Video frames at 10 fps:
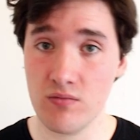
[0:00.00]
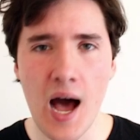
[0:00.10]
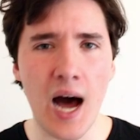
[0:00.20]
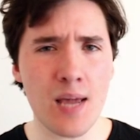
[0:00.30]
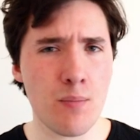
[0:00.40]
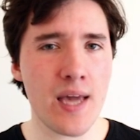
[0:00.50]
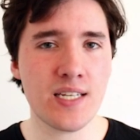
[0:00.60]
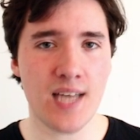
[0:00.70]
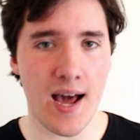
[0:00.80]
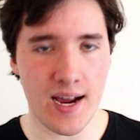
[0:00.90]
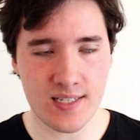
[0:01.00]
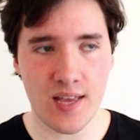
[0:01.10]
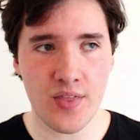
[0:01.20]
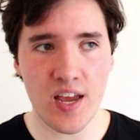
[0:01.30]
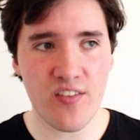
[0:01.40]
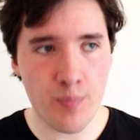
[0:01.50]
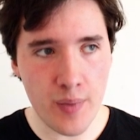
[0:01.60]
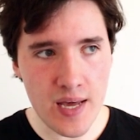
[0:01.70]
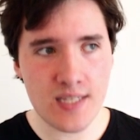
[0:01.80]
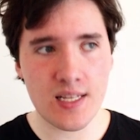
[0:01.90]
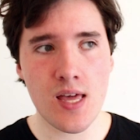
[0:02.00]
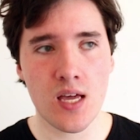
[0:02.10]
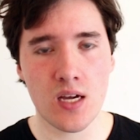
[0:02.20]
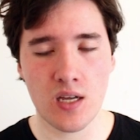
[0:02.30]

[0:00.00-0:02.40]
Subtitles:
I. Maytag said that if Beardsley can